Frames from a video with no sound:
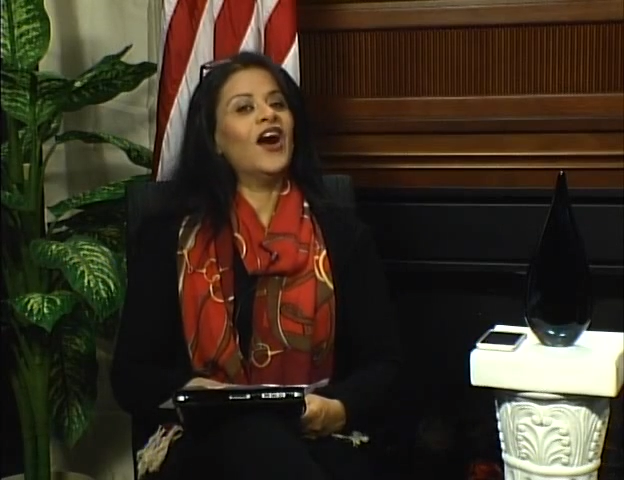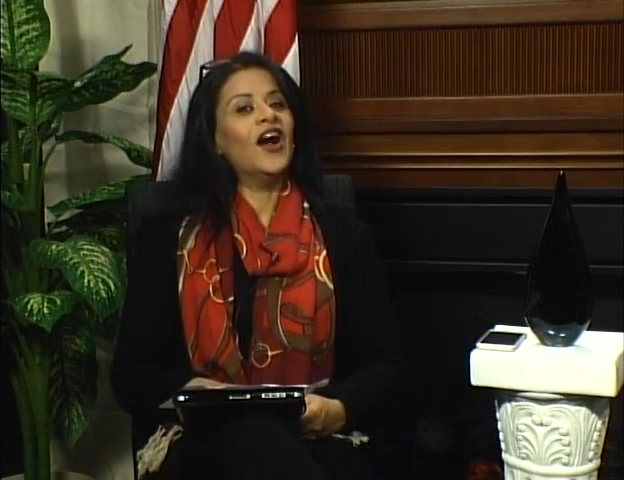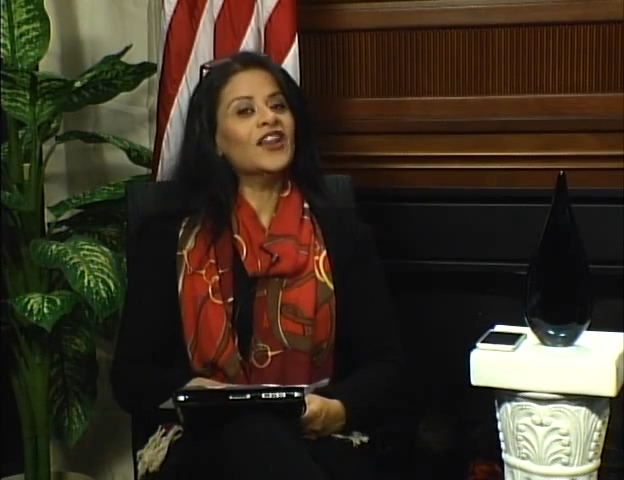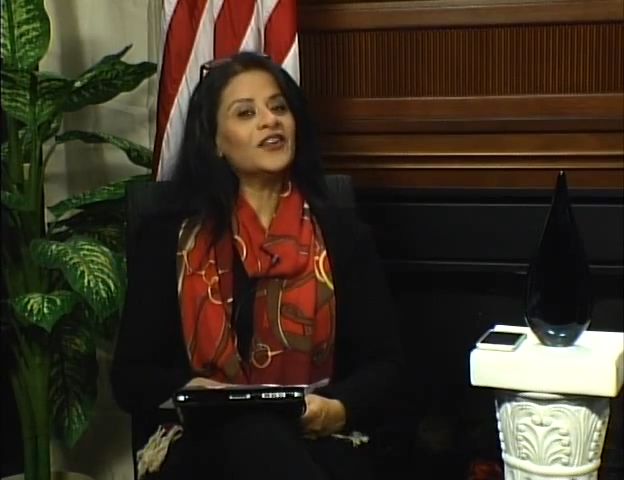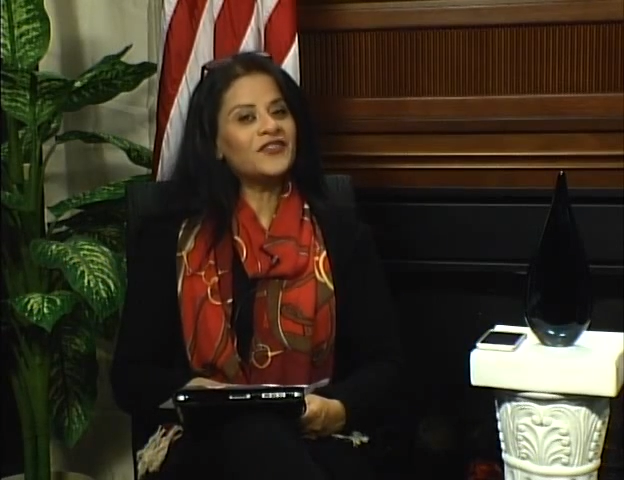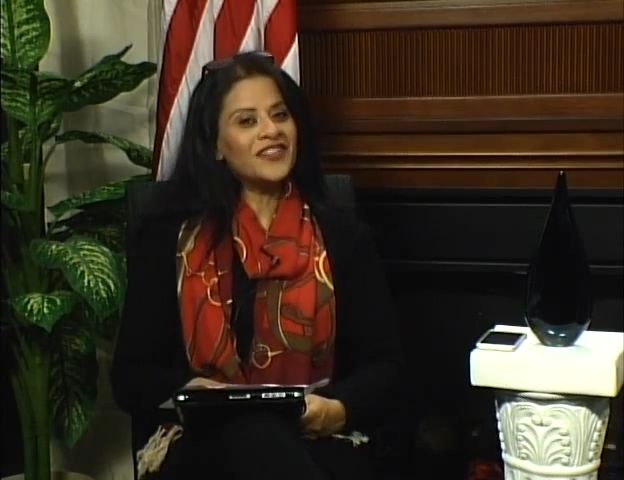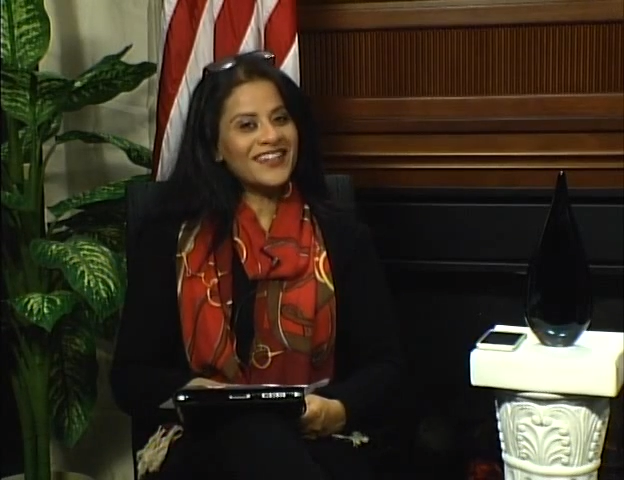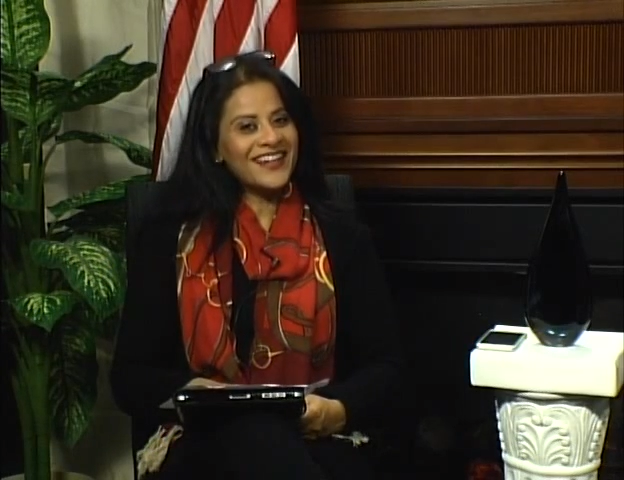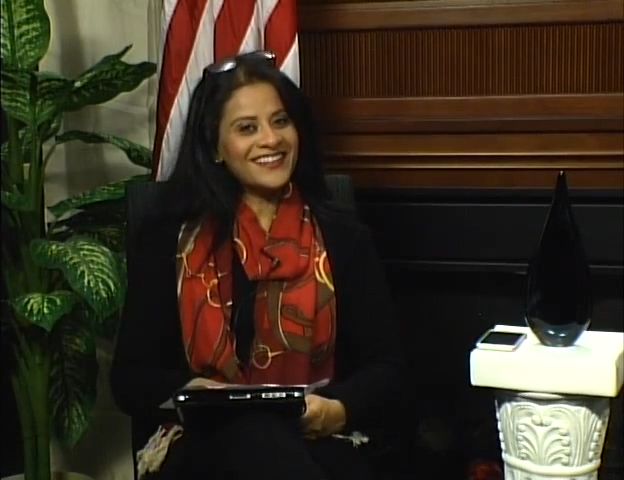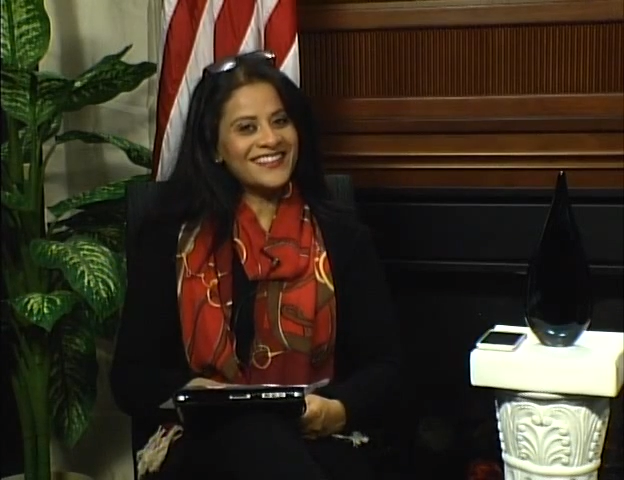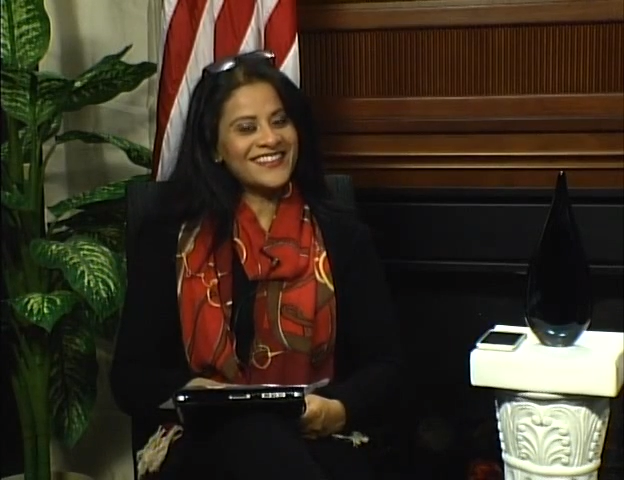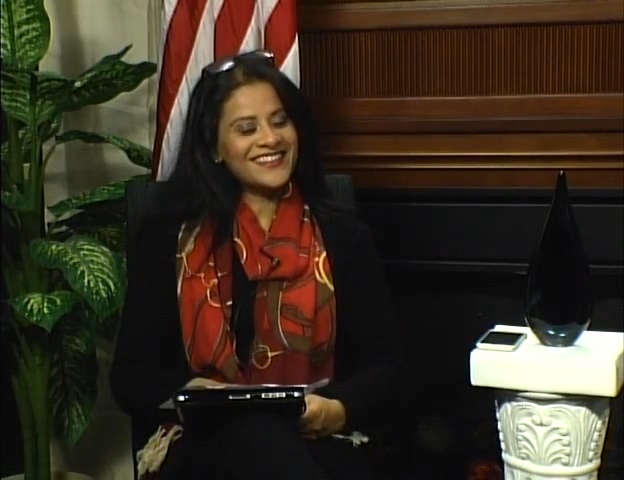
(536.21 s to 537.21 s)
all of the
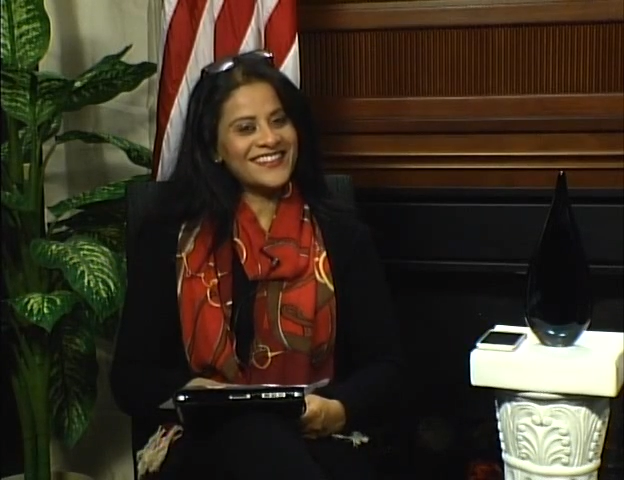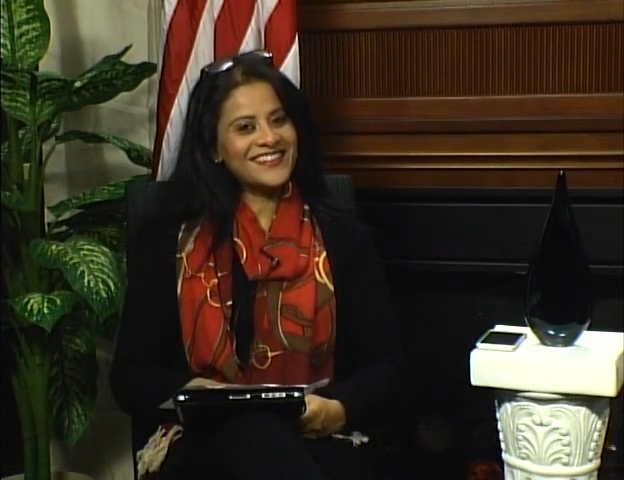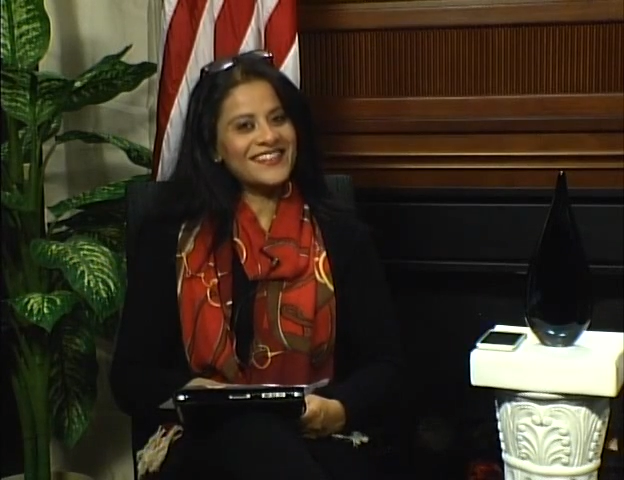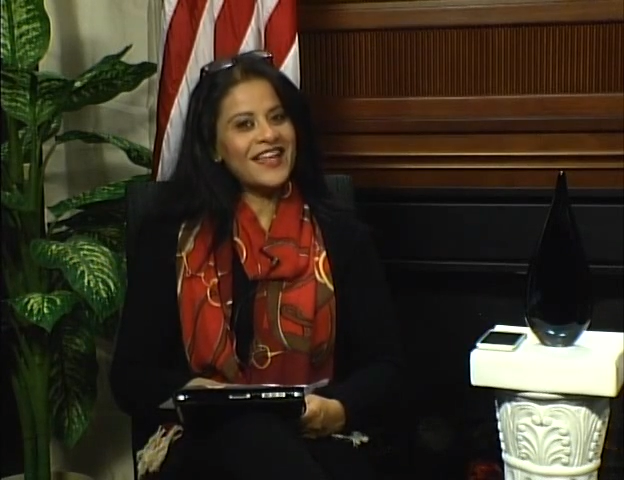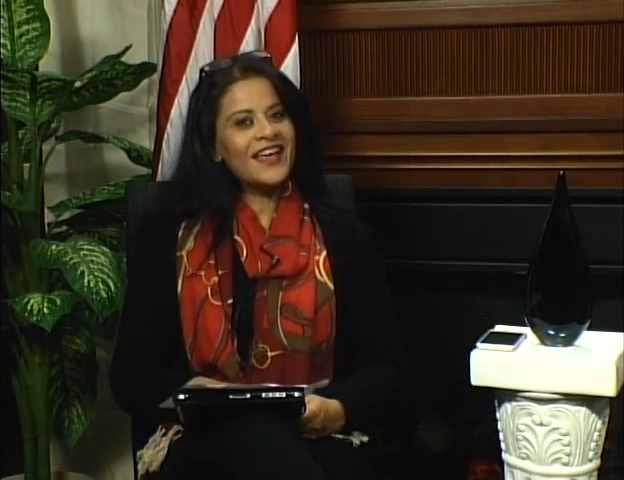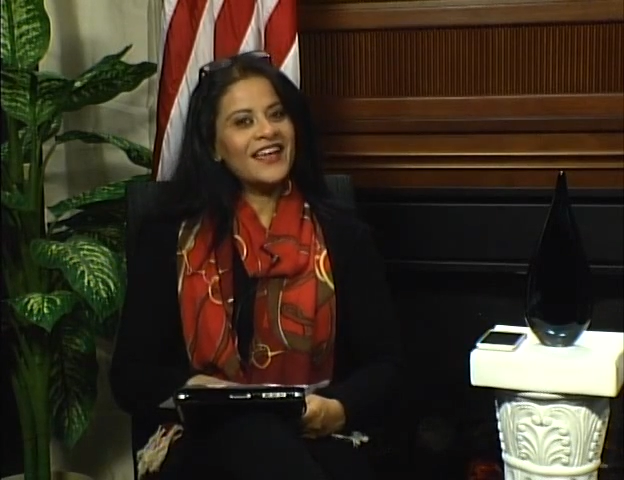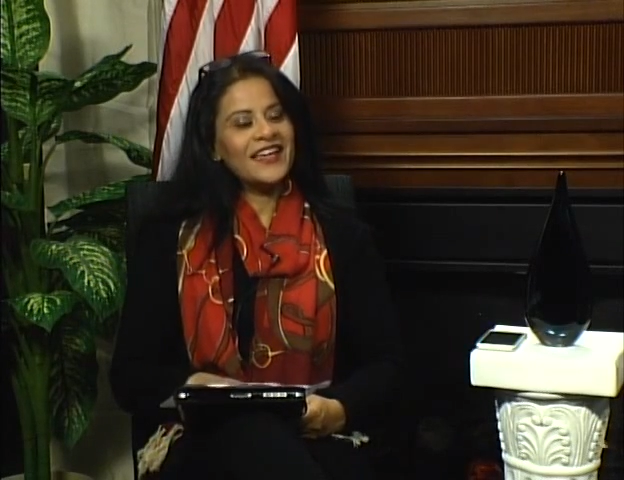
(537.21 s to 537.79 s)
cultures,